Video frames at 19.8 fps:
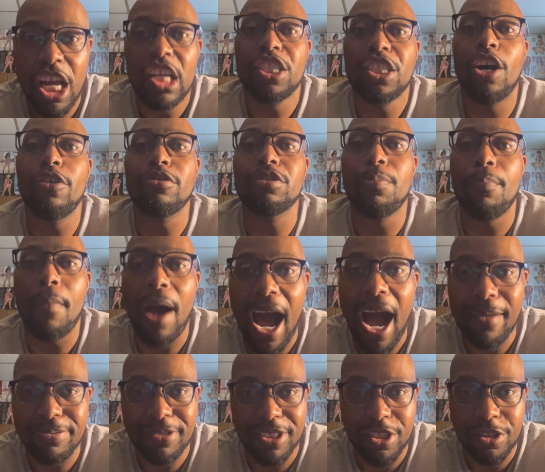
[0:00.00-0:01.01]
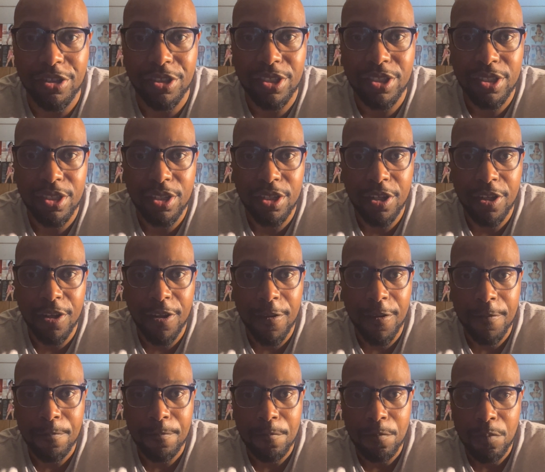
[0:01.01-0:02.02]
those mobsters
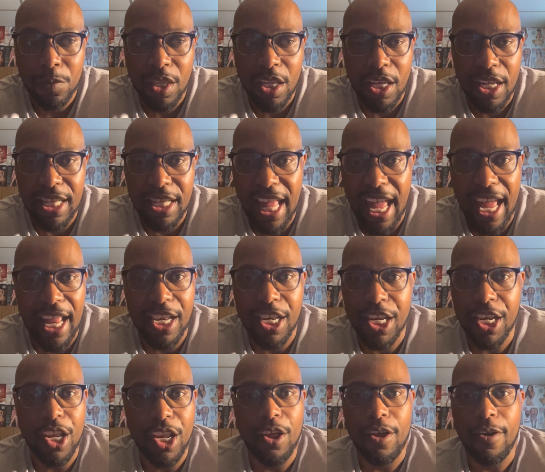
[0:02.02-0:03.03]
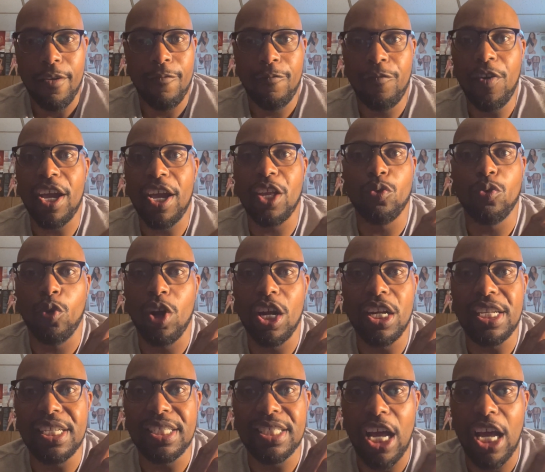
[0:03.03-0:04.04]
that fucking run
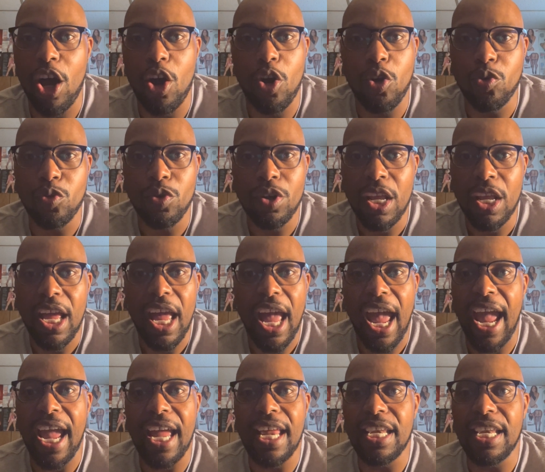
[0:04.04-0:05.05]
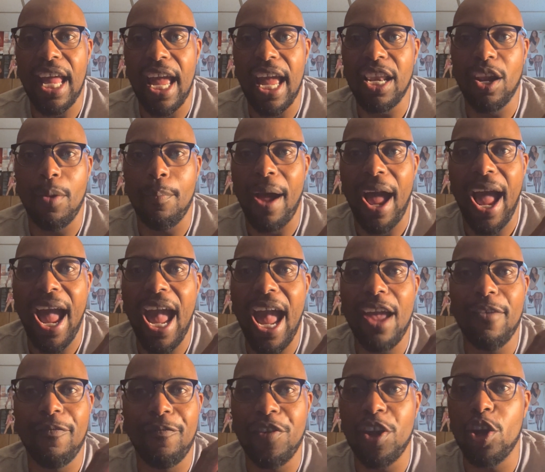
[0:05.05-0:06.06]
the zone and are
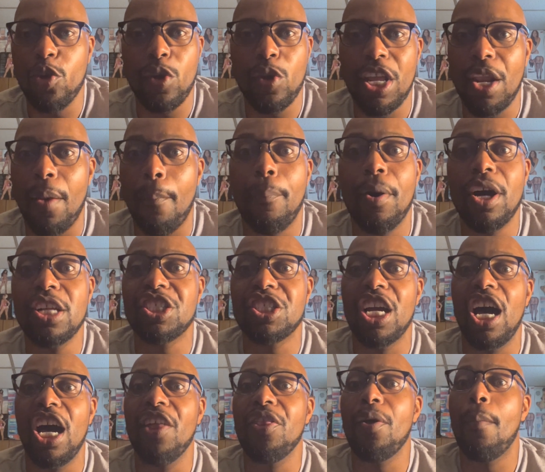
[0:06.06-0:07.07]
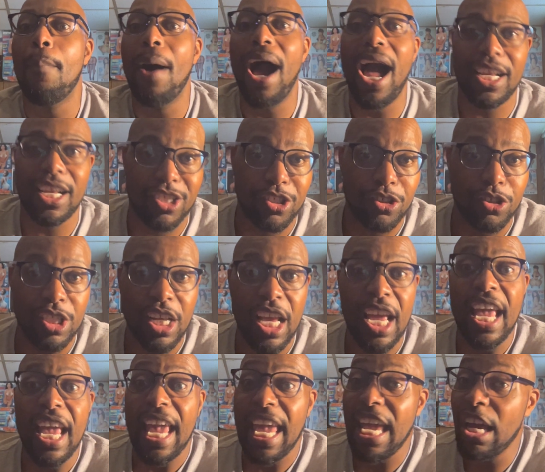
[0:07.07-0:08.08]
behind Fury and a bunch of other boxers.
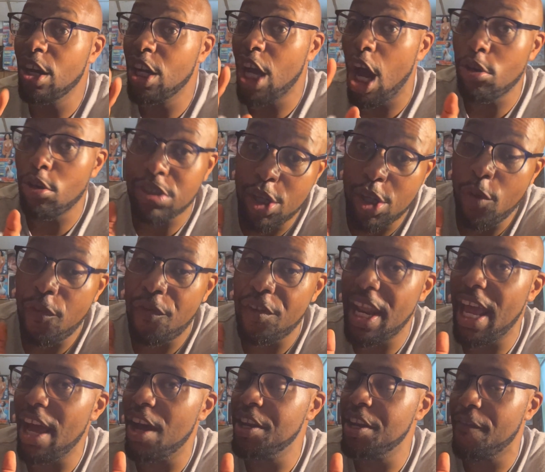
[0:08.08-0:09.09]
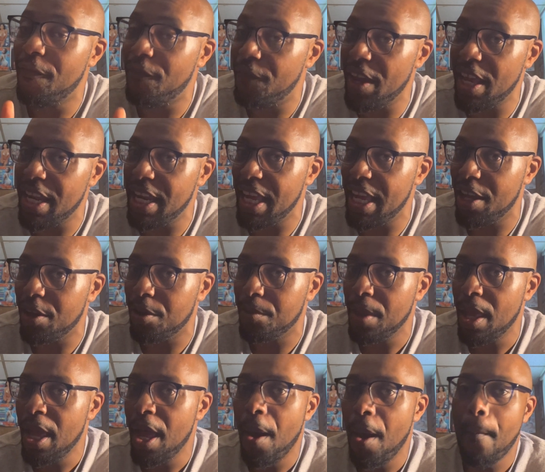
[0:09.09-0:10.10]
He'll go tooth and nail and defend them.
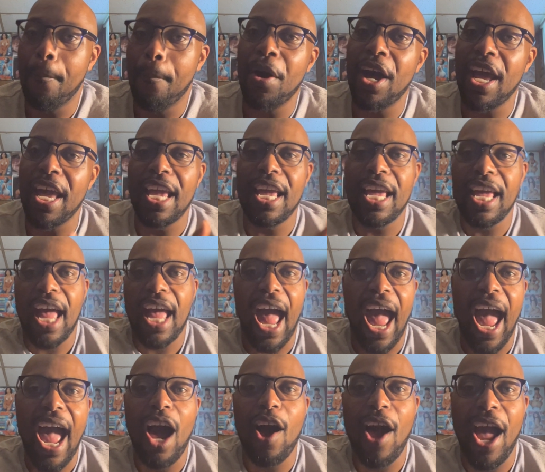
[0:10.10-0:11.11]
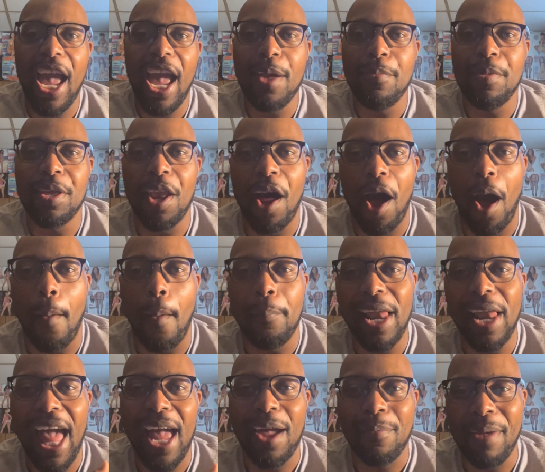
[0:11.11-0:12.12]
But Al Heyman, a
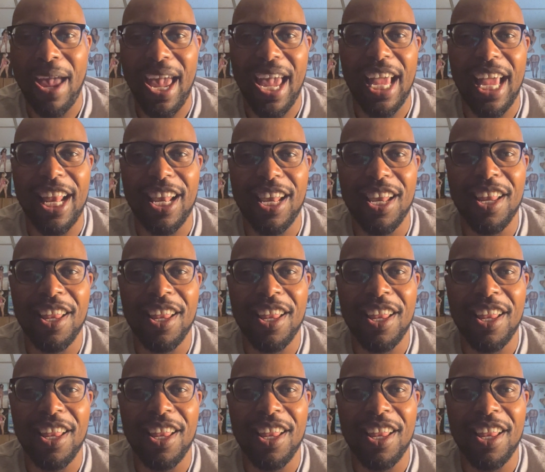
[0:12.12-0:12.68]
black man,